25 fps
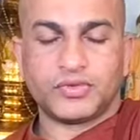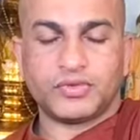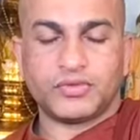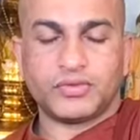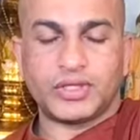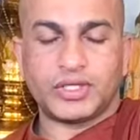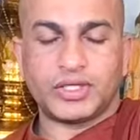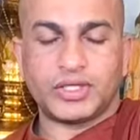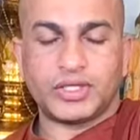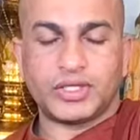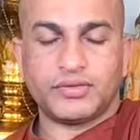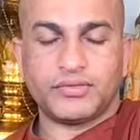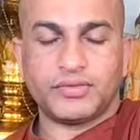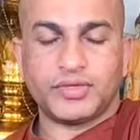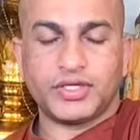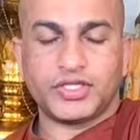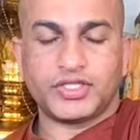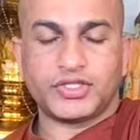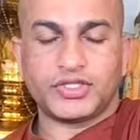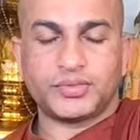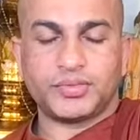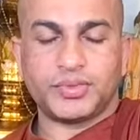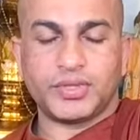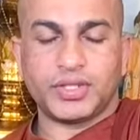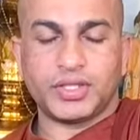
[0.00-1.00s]
Whatever
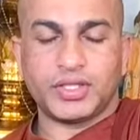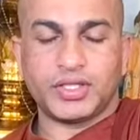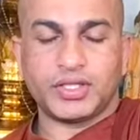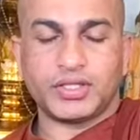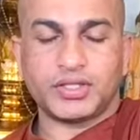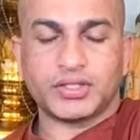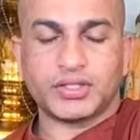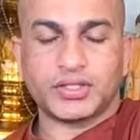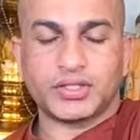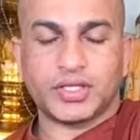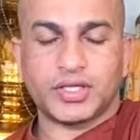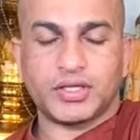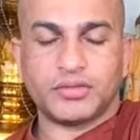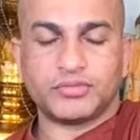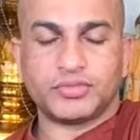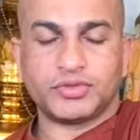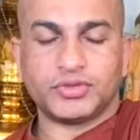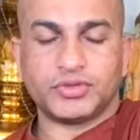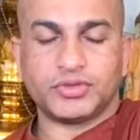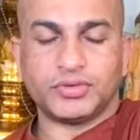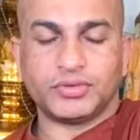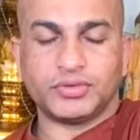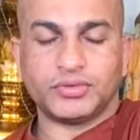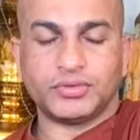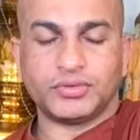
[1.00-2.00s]
experience come
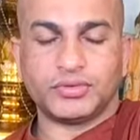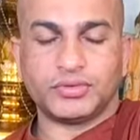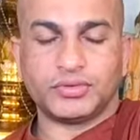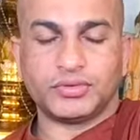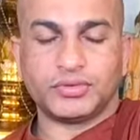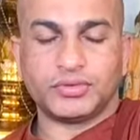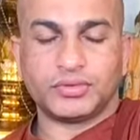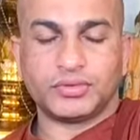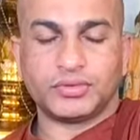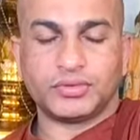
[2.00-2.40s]
to you,